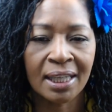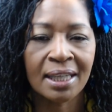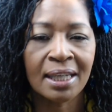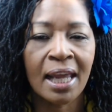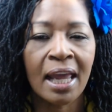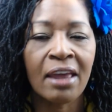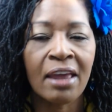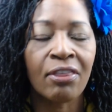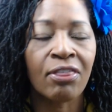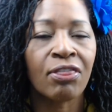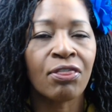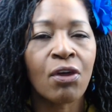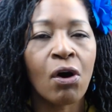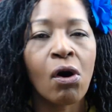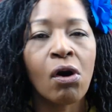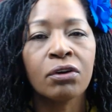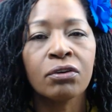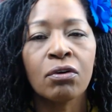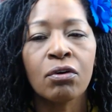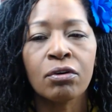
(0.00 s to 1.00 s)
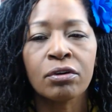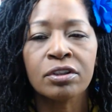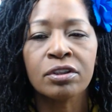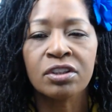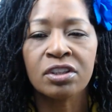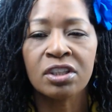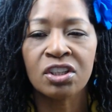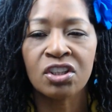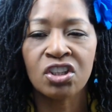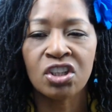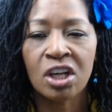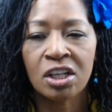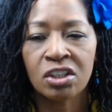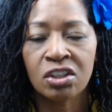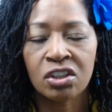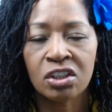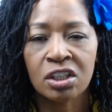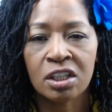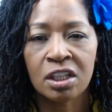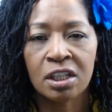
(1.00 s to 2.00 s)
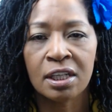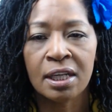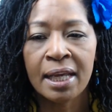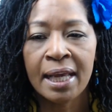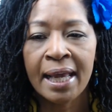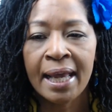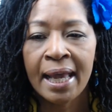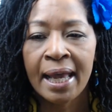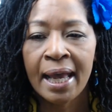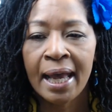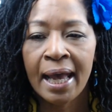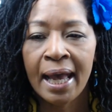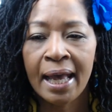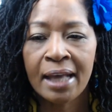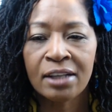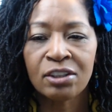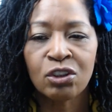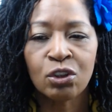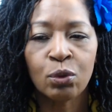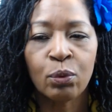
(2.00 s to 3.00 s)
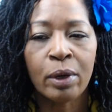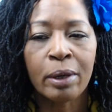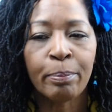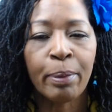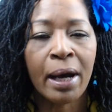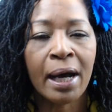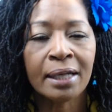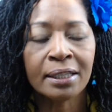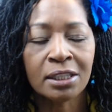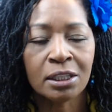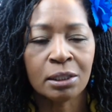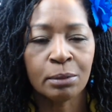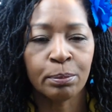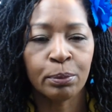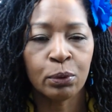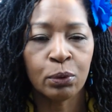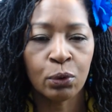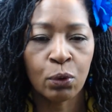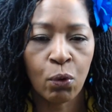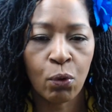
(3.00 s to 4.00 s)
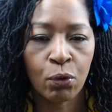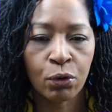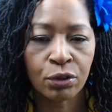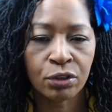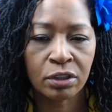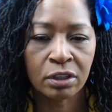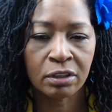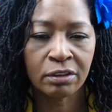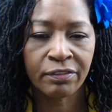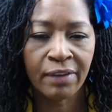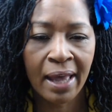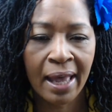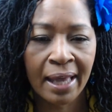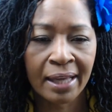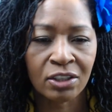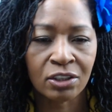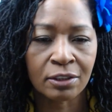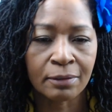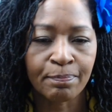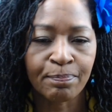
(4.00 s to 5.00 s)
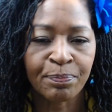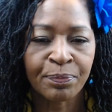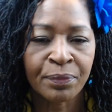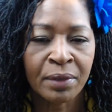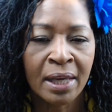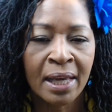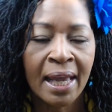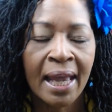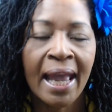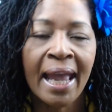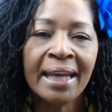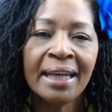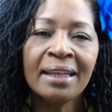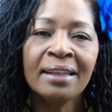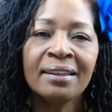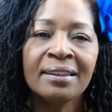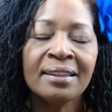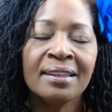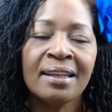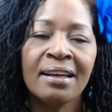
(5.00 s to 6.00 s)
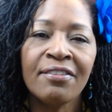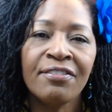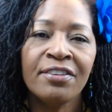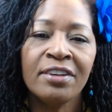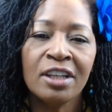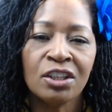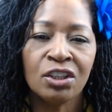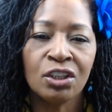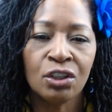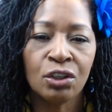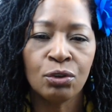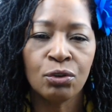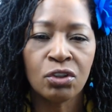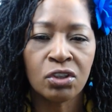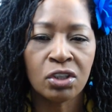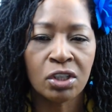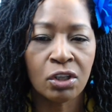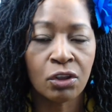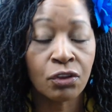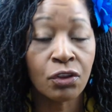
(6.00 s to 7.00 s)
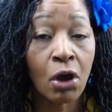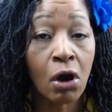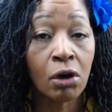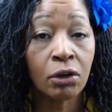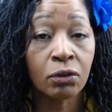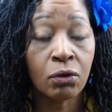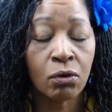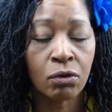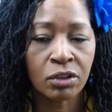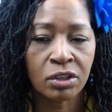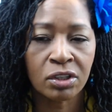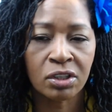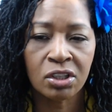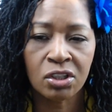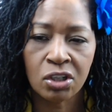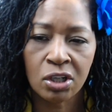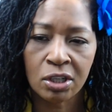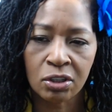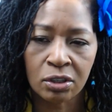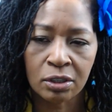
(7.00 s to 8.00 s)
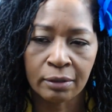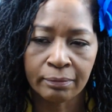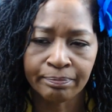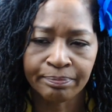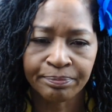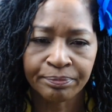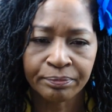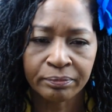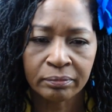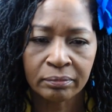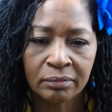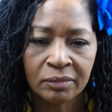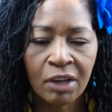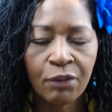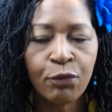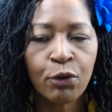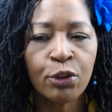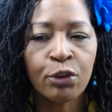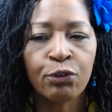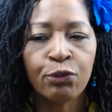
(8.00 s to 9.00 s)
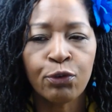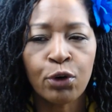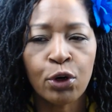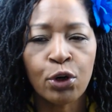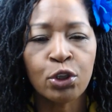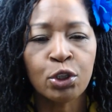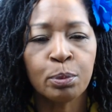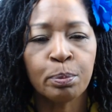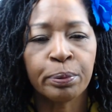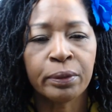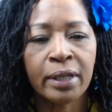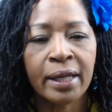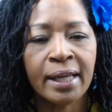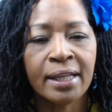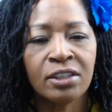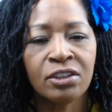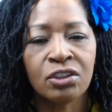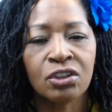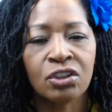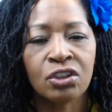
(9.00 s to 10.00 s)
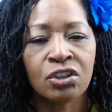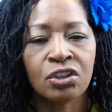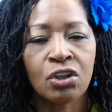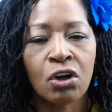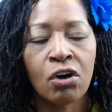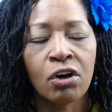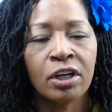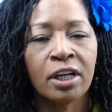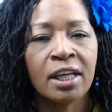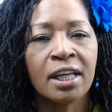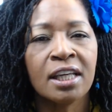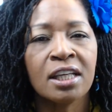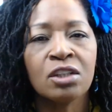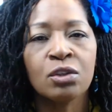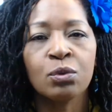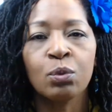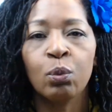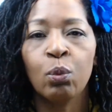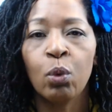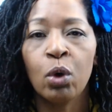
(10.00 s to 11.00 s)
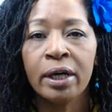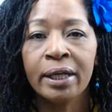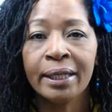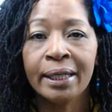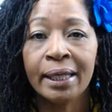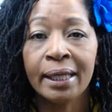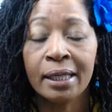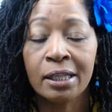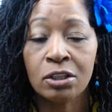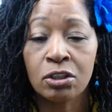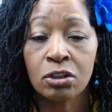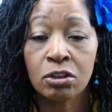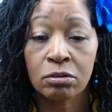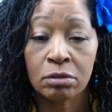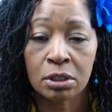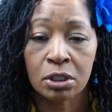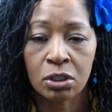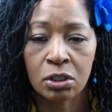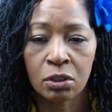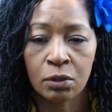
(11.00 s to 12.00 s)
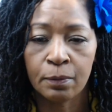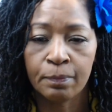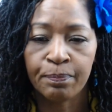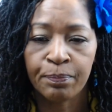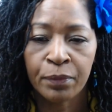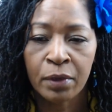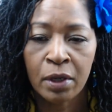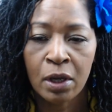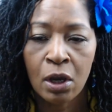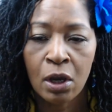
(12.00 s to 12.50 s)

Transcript: Again, a thought or suggestion as to a possible course of action. And in the definition, you see thought or suggestion. Therefore, the first place to start is what interests you.